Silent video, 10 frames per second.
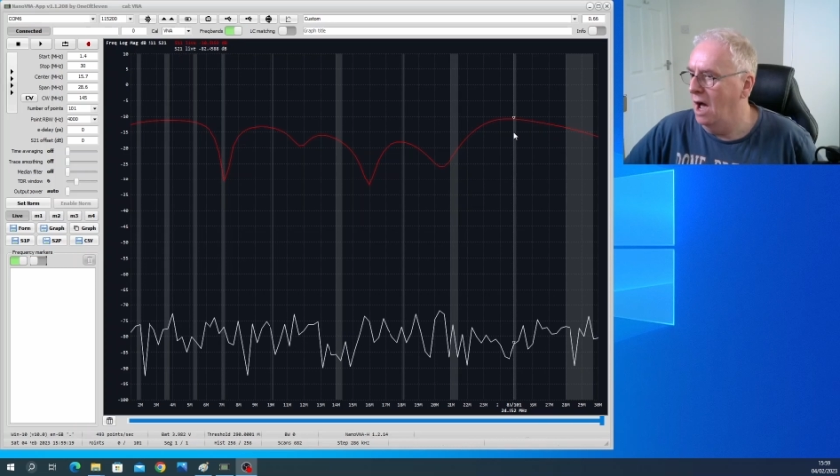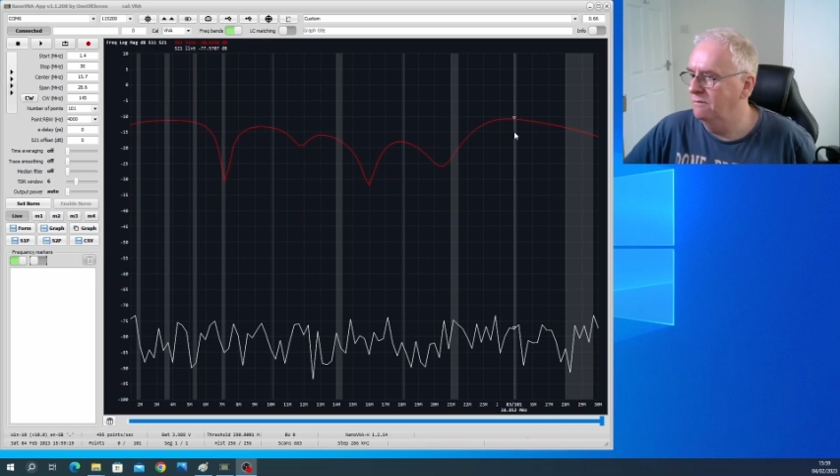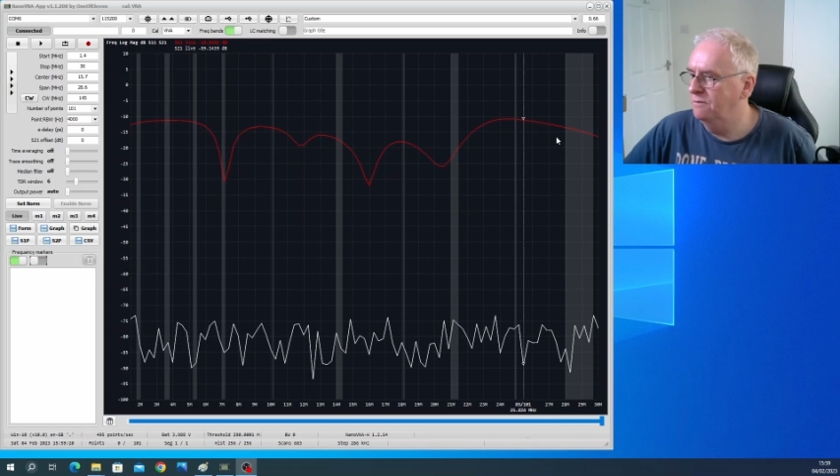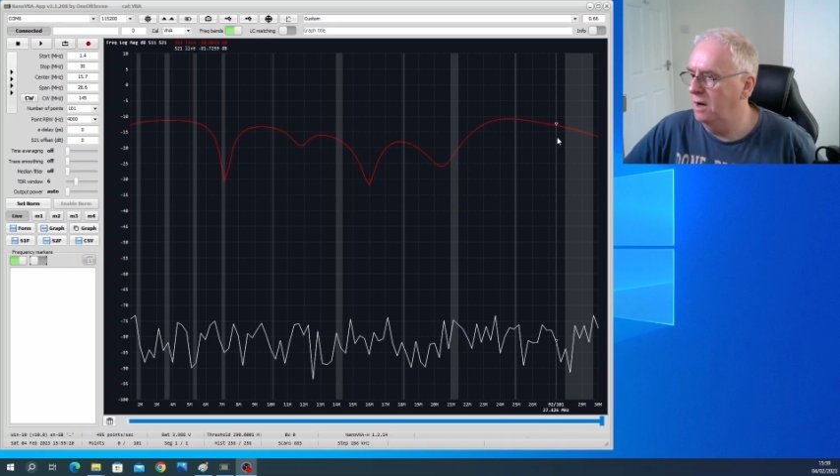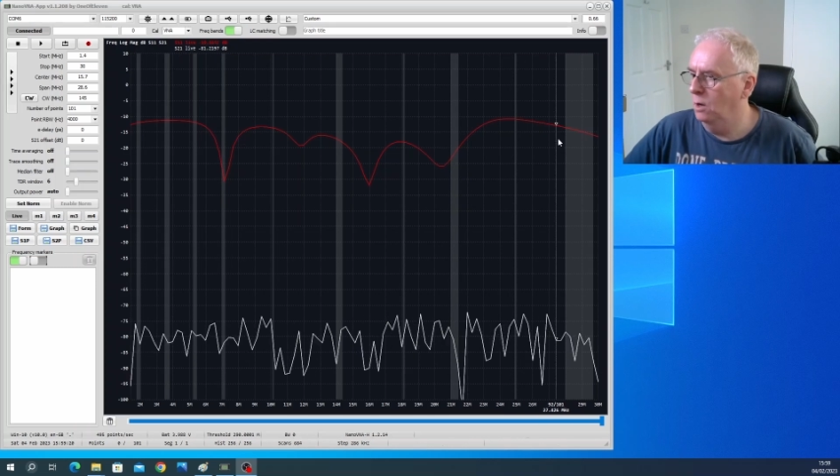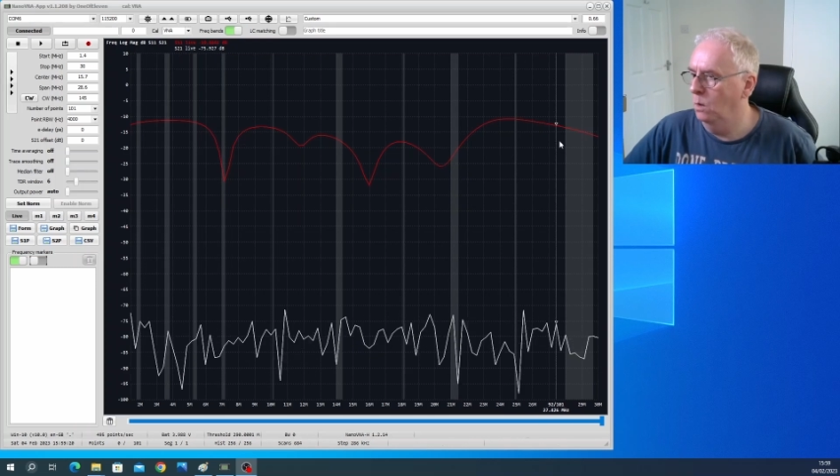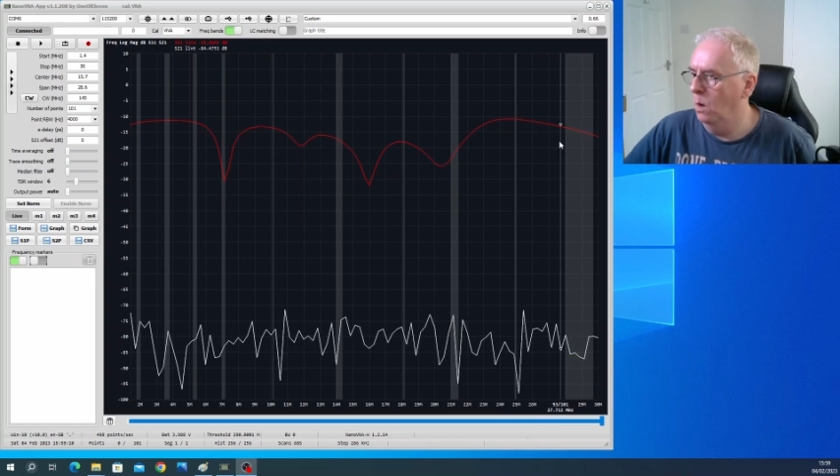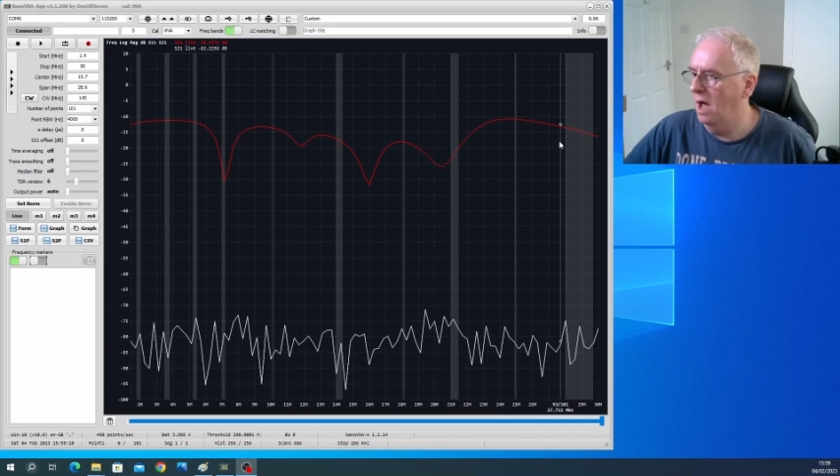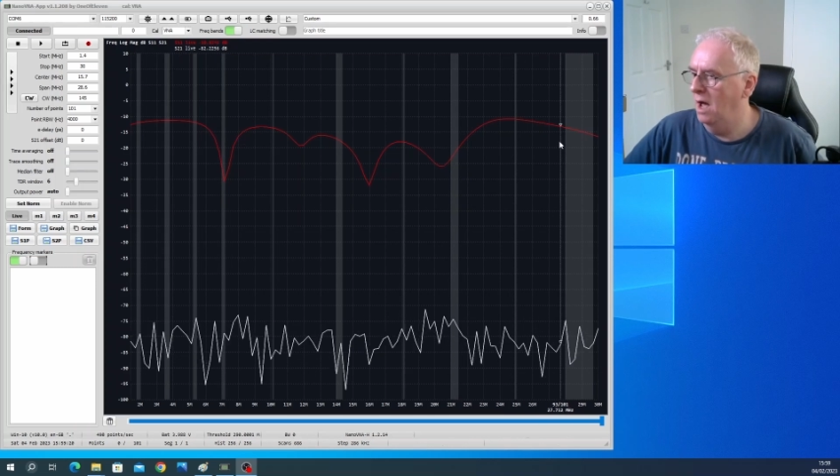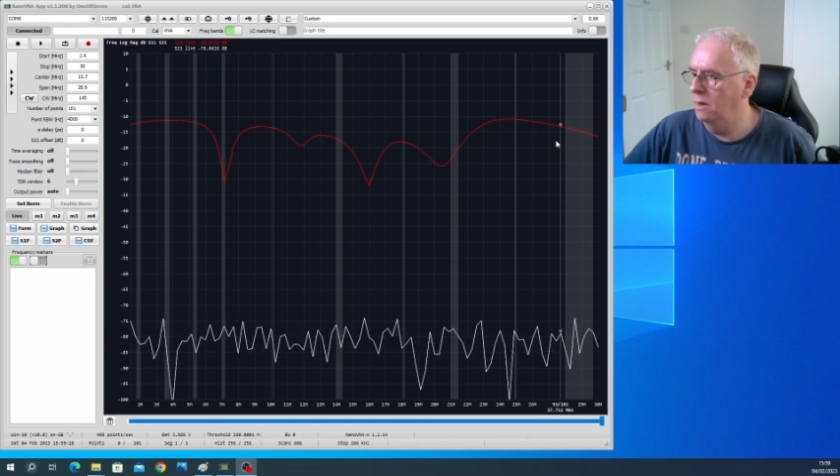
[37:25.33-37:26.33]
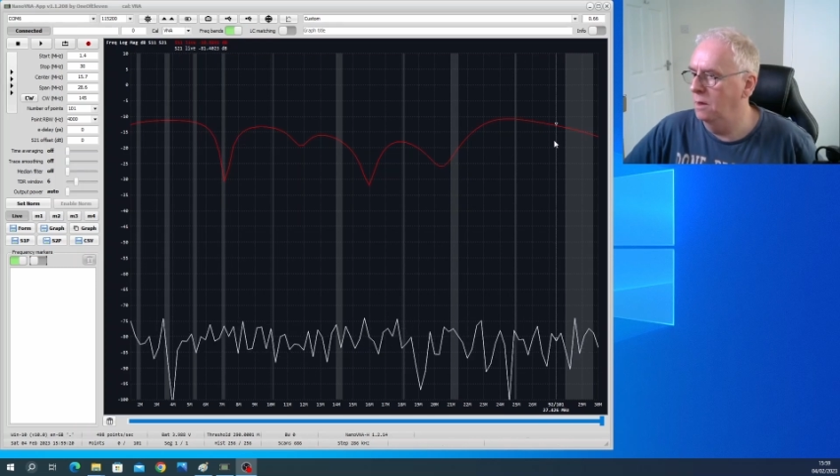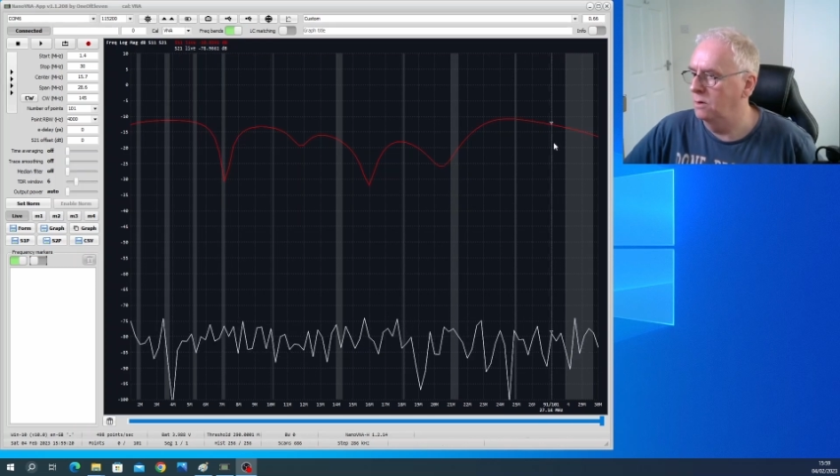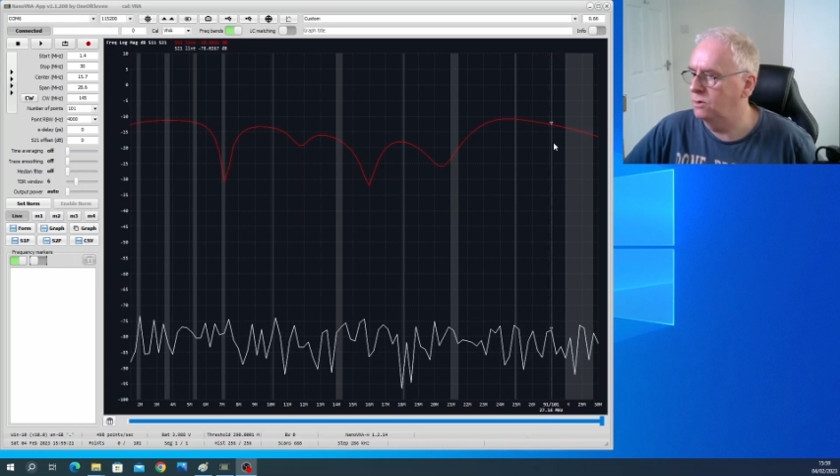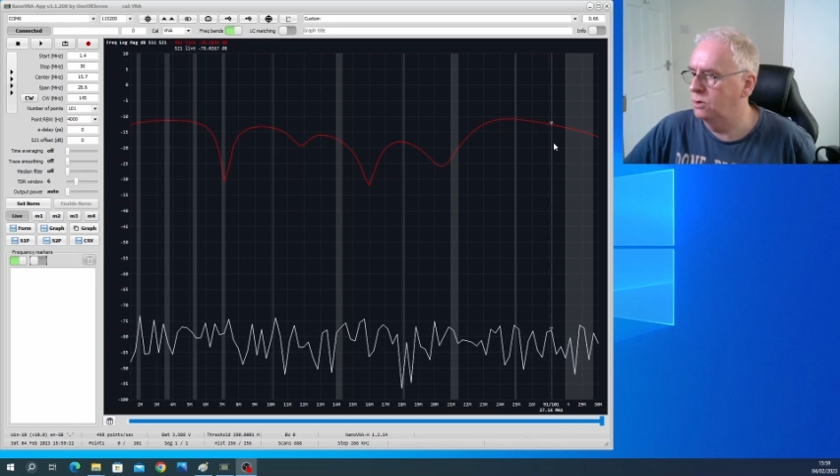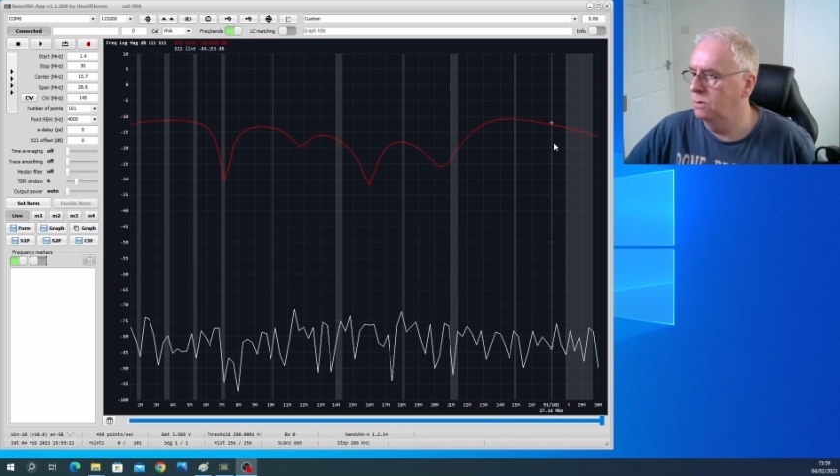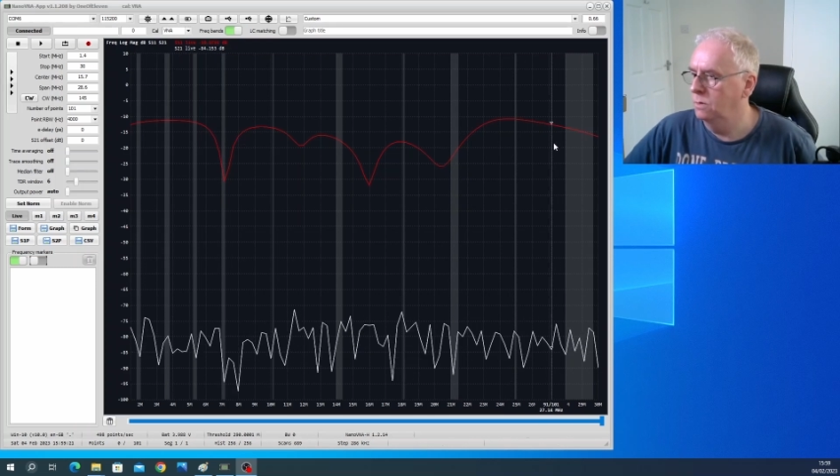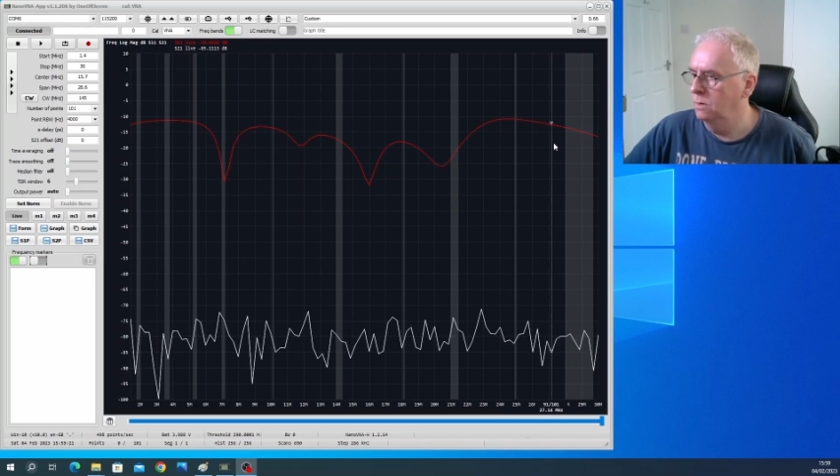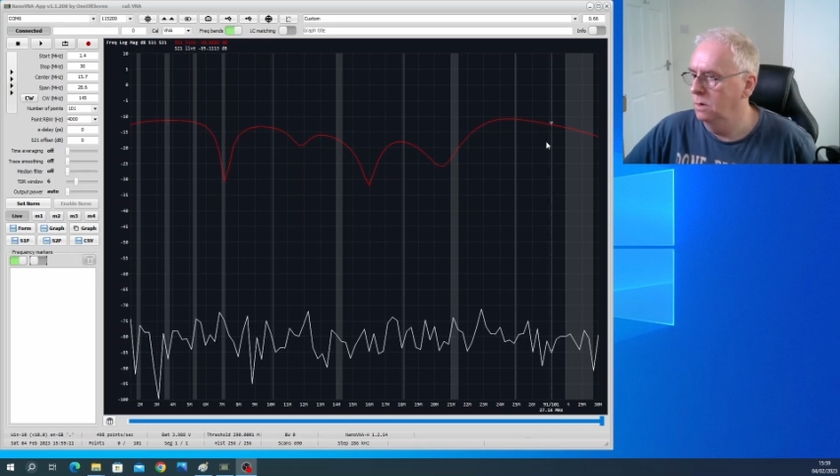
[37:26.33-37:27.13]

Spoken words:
I'm very aware that